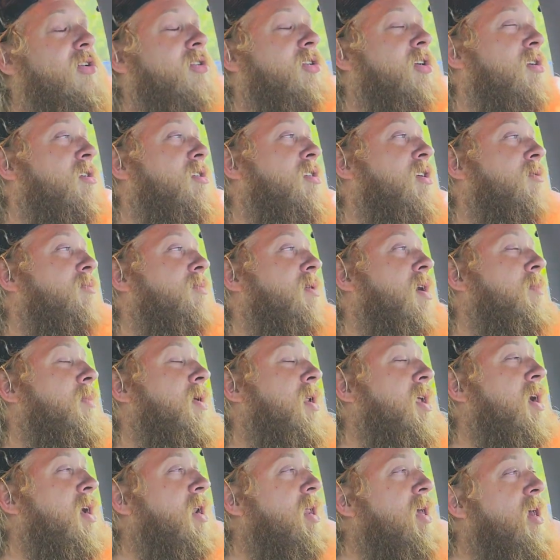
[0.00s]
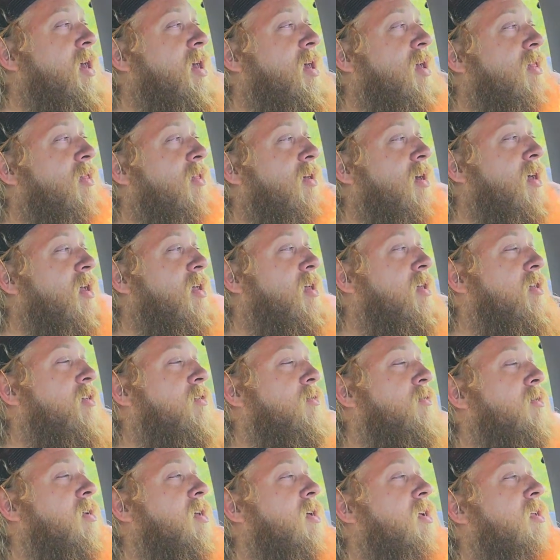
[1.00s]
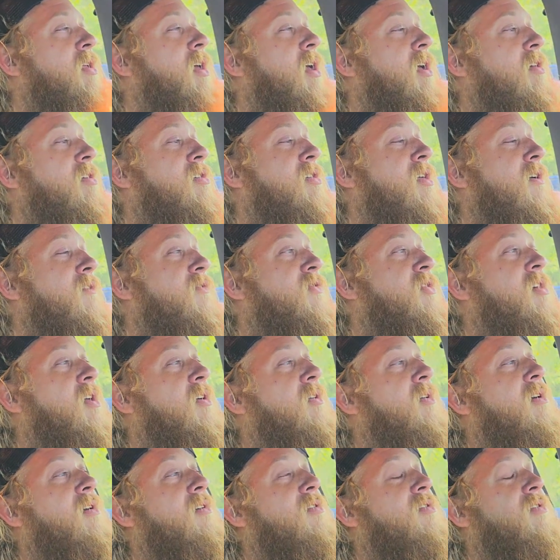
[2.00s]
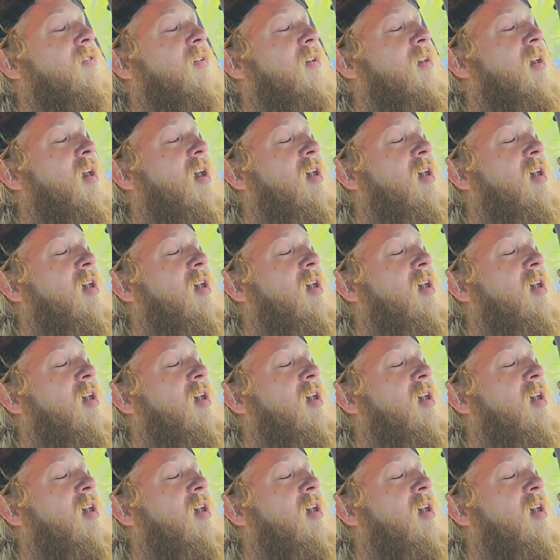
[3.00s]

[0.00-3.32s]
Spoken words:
She told me I'm an idiot. Like, you need to take stuff seriously.